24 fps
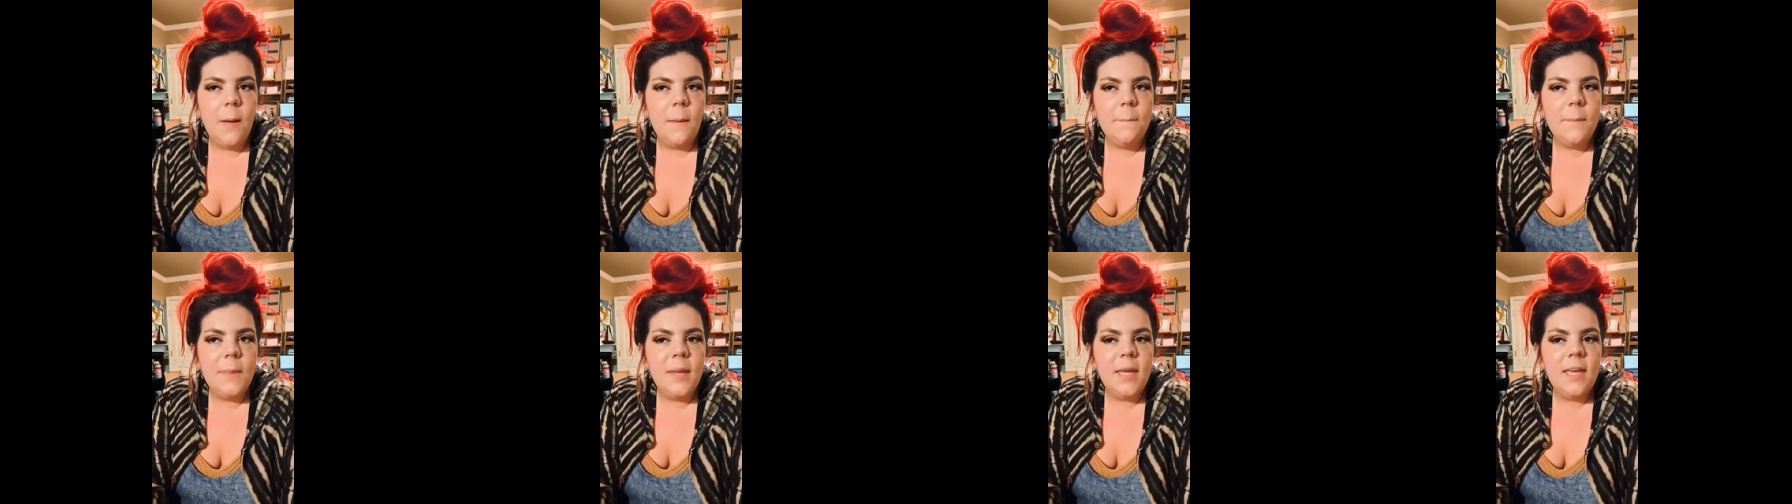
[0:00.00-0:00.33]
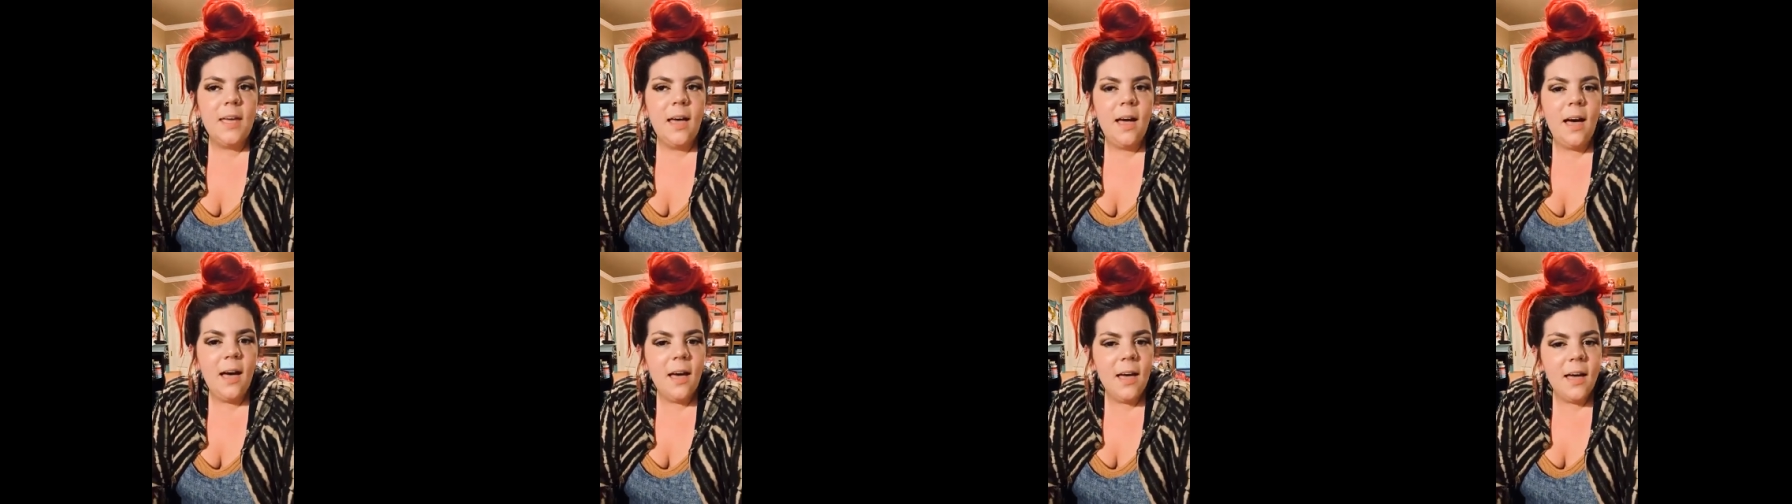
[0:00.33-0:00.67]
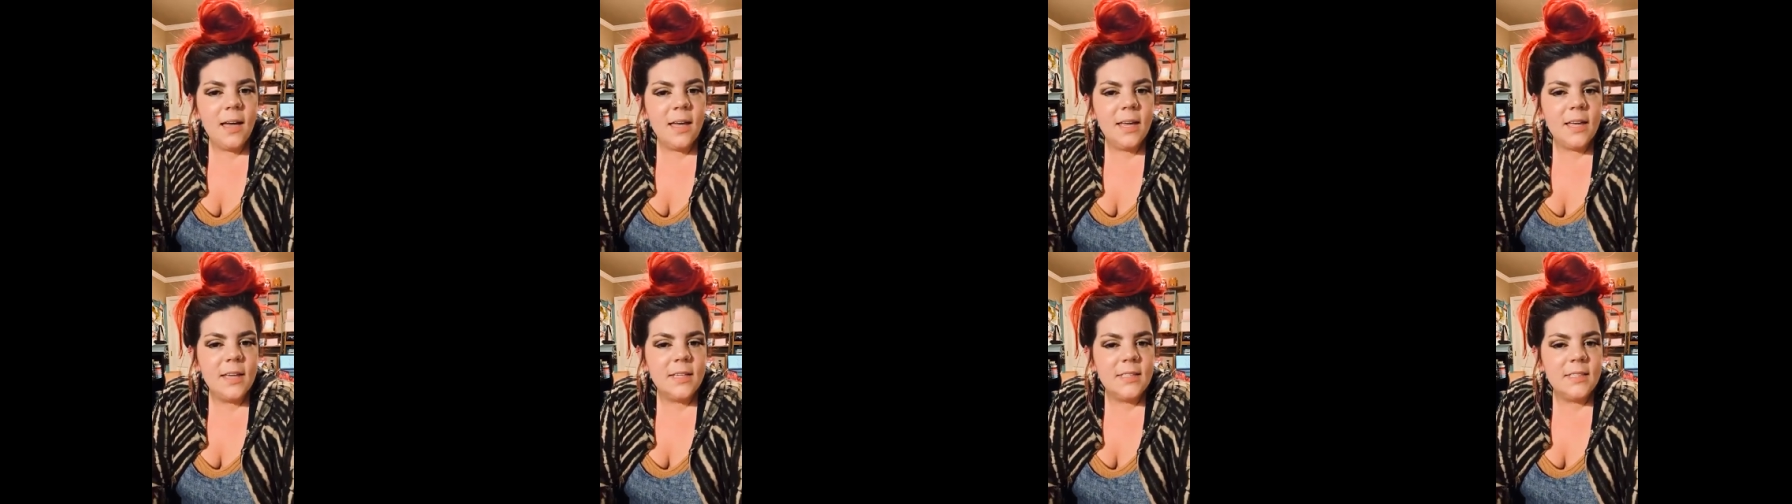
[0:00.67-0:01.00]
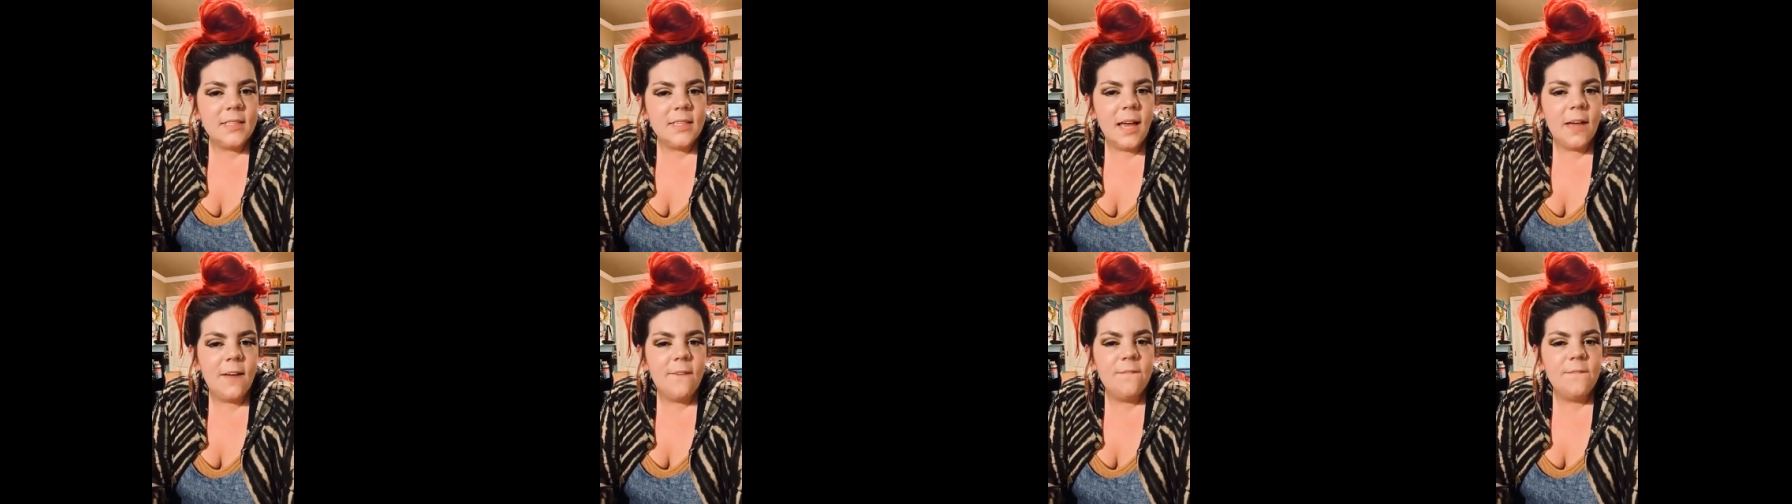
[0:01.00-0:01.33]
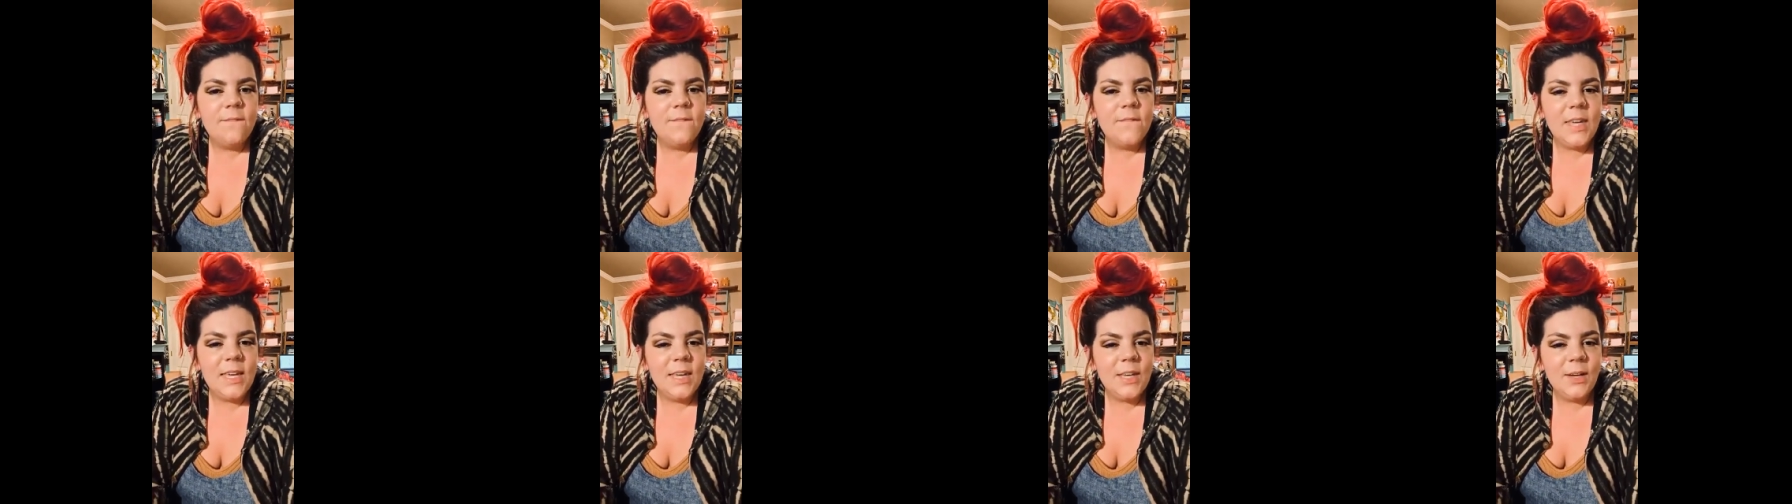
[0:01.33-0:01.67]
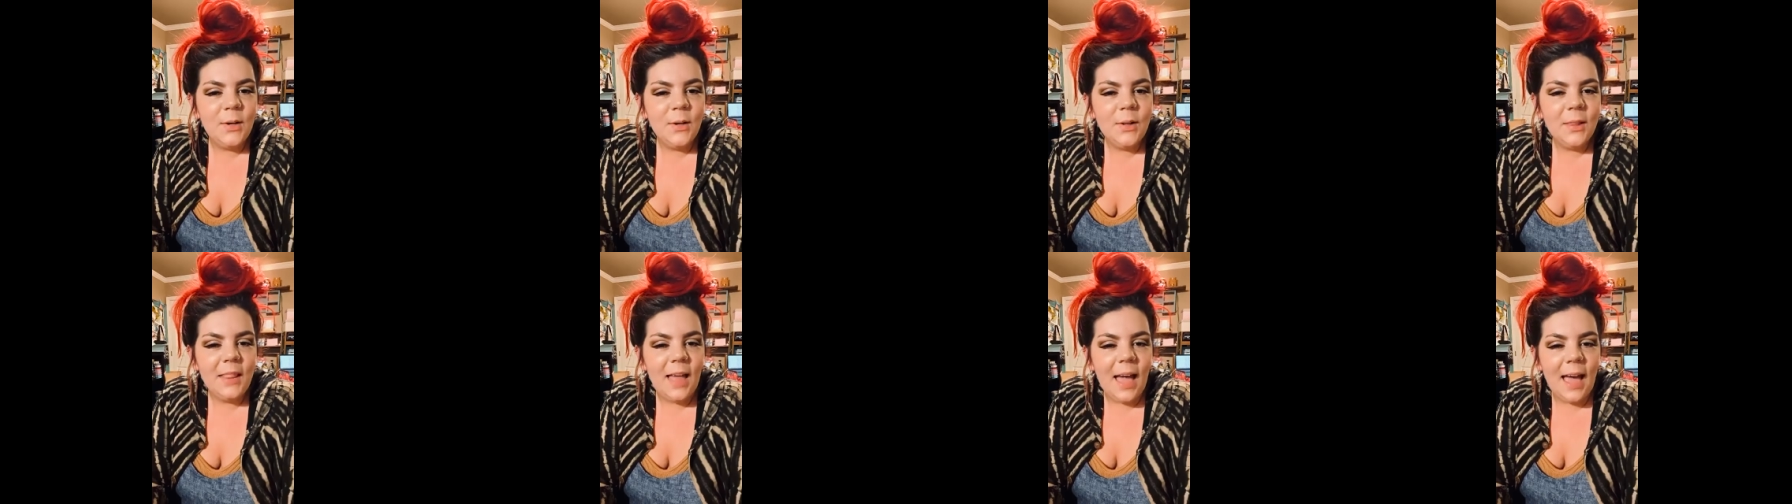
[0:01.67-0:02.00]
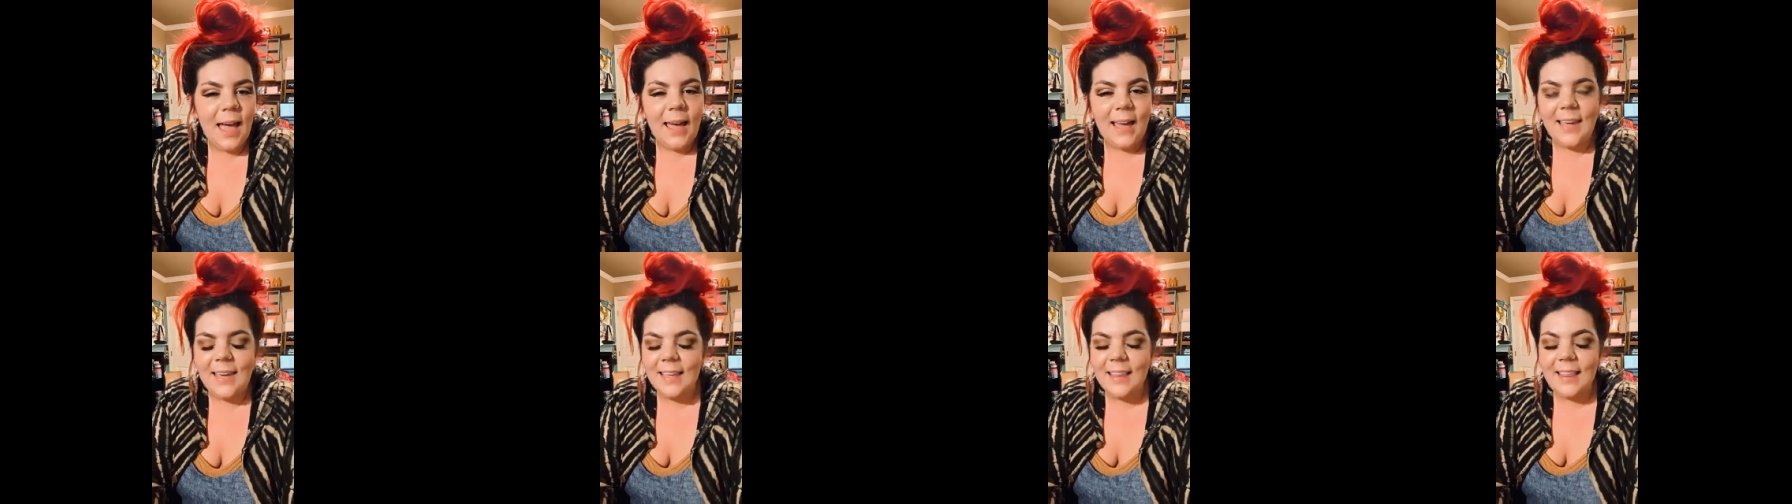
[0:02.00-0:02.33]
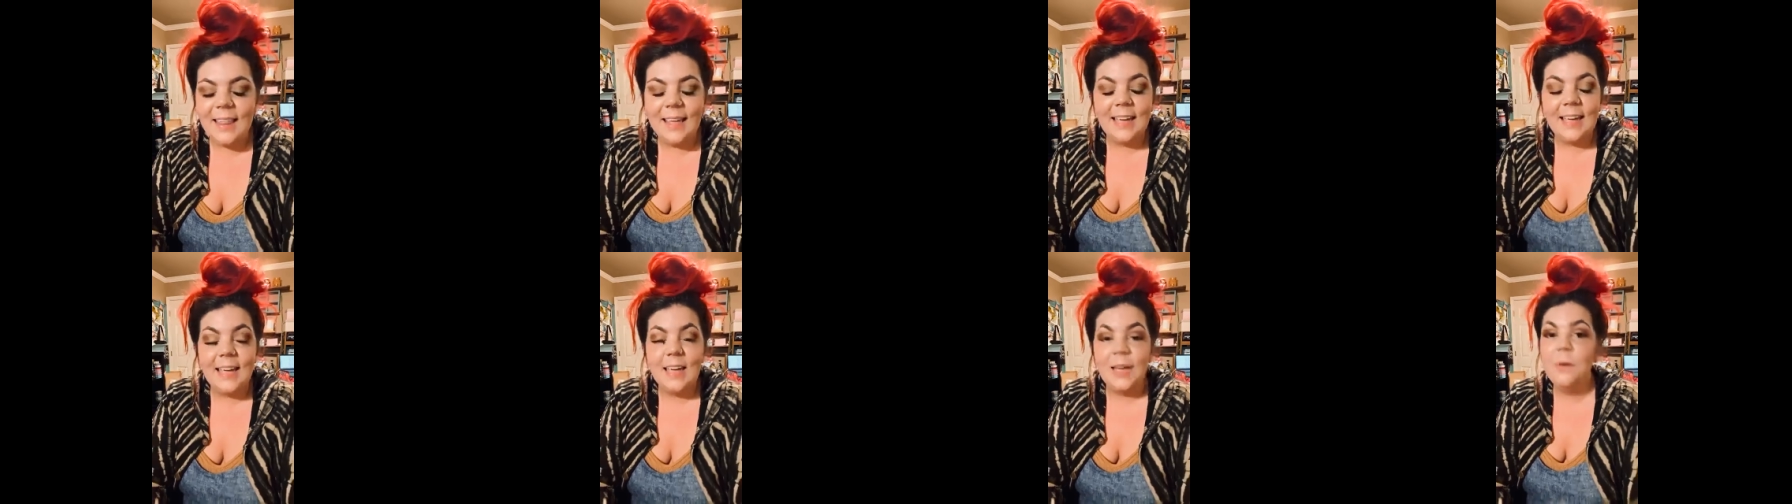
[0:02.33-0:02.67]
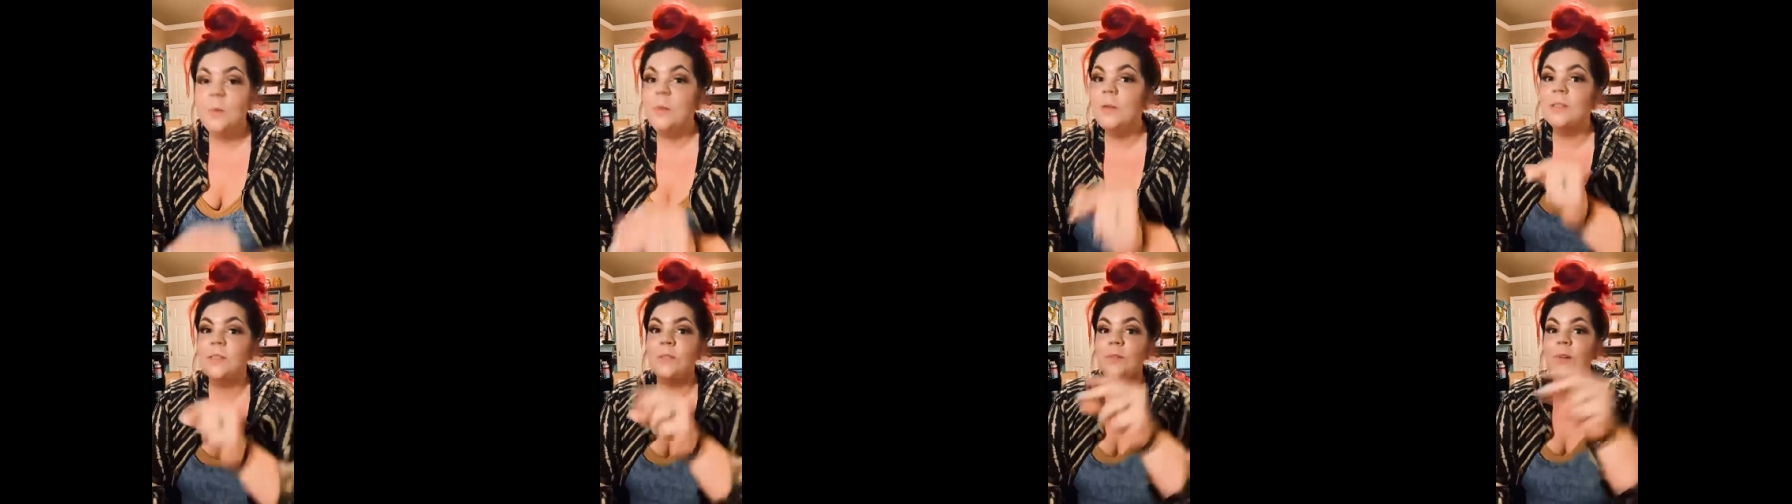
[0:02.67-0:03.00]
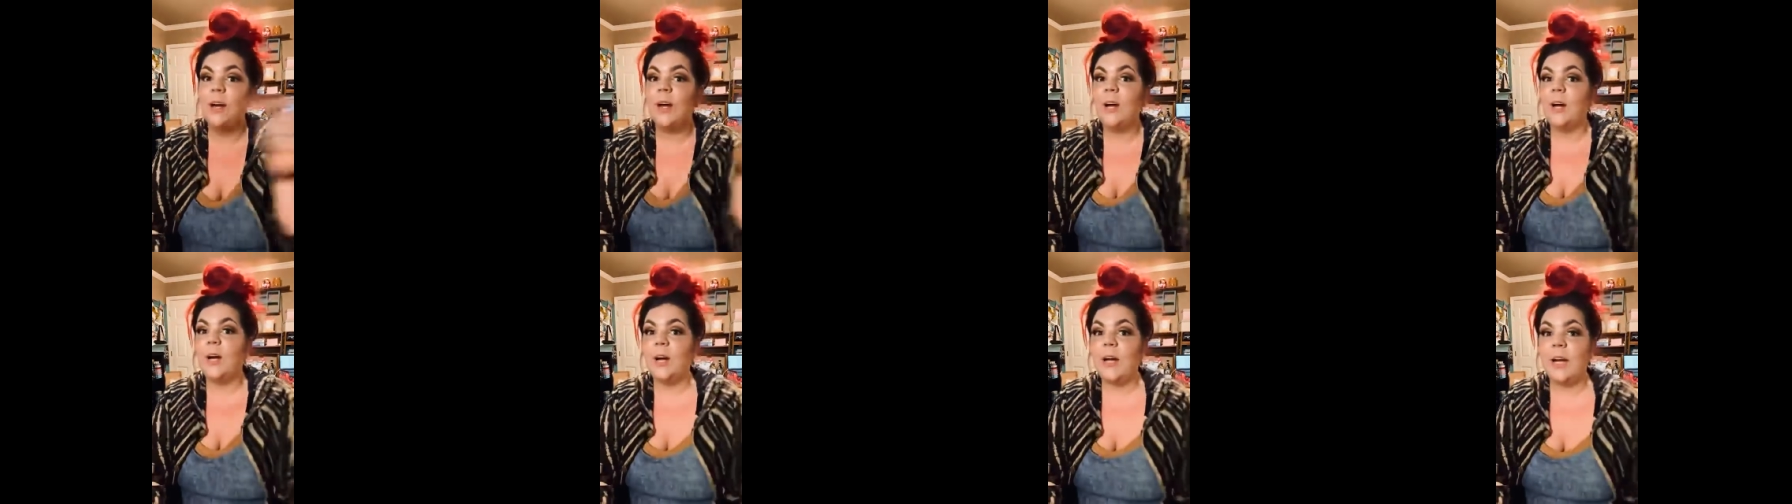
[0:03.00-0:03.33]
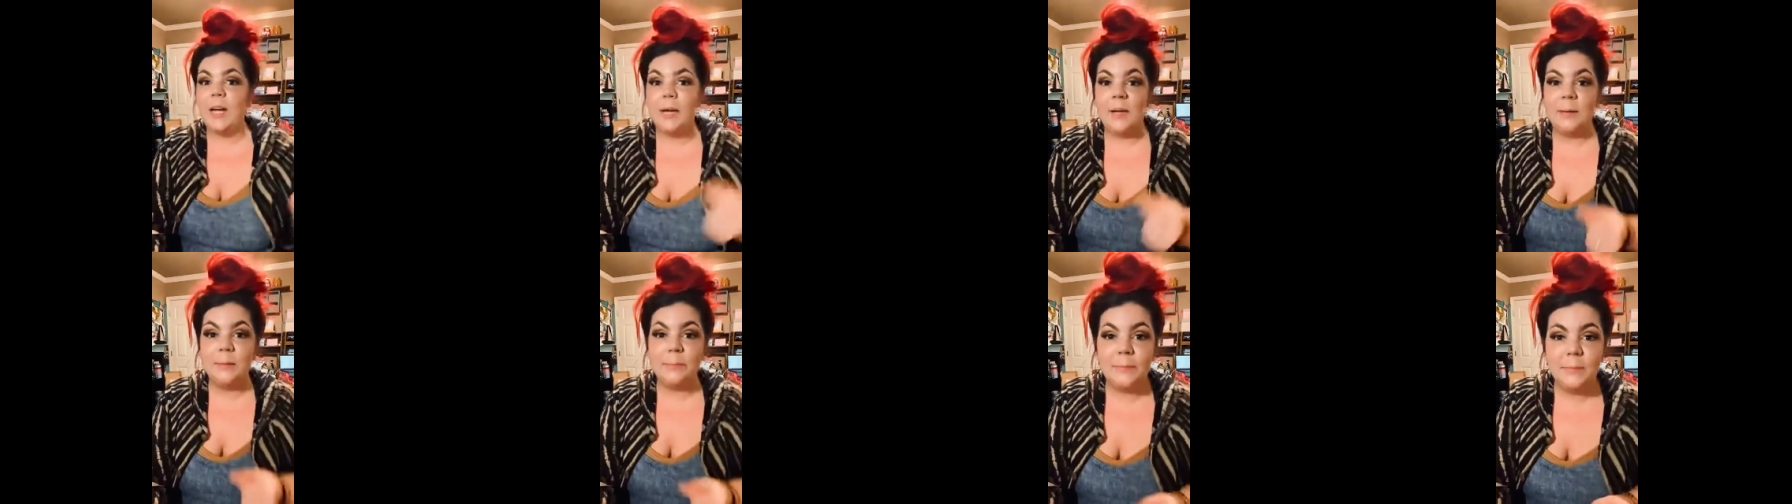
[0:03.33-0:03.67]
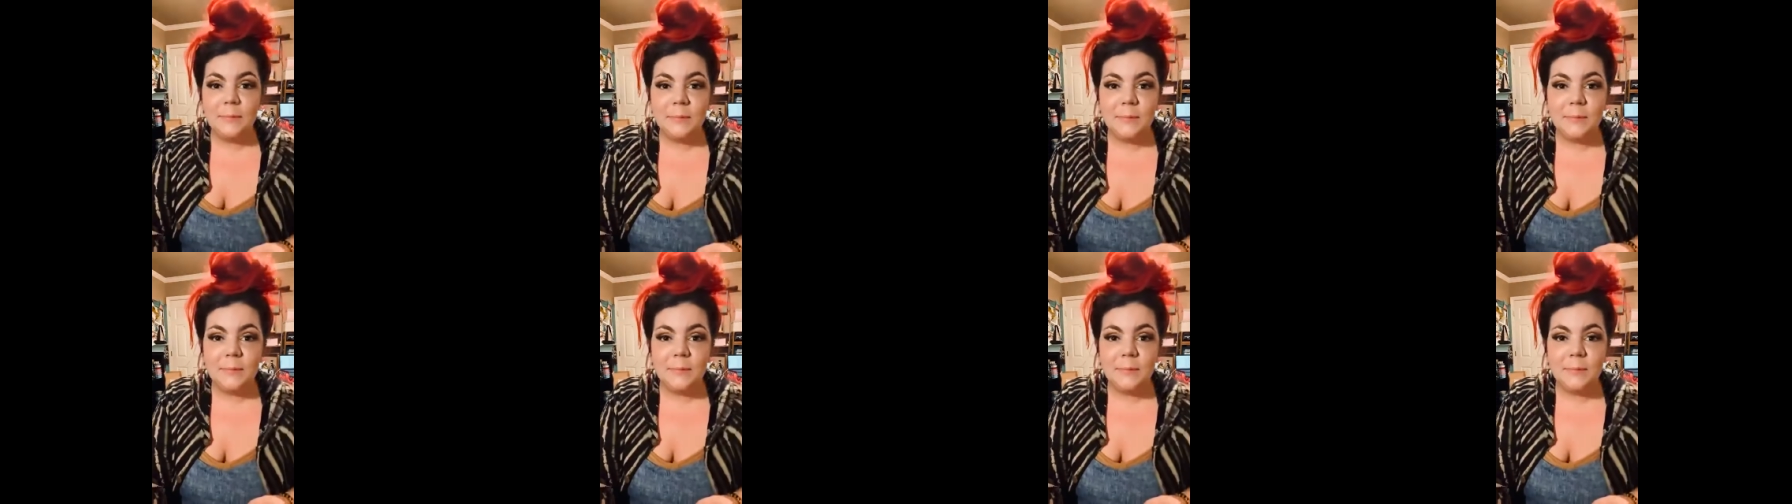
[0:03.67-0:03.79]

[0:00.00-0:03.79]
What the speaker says: Because I feel like he was very,